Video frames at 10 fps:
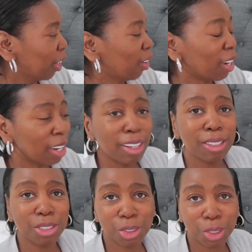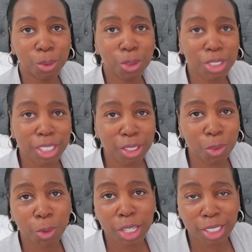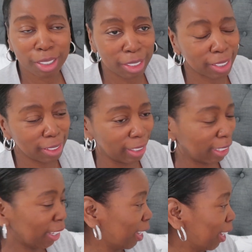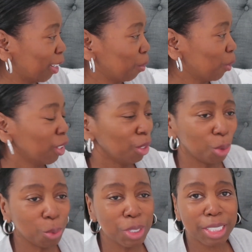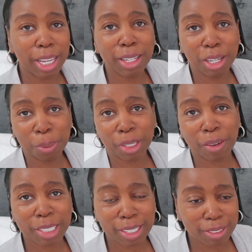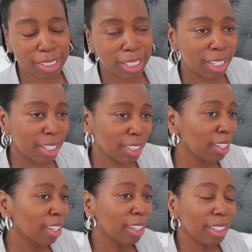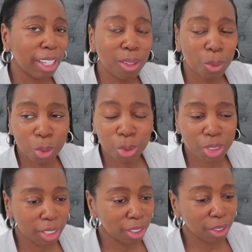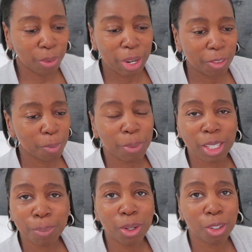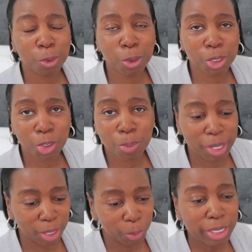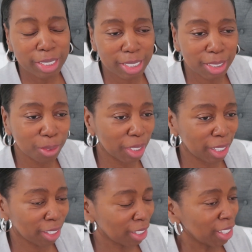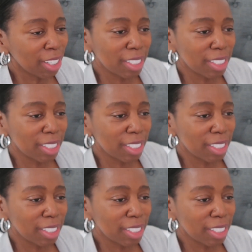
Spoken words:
Now I like to drink water throughout the night, okay, and I'm always getting up, going downstairs, getting water, or I have a big bottle of water on my windowsill there.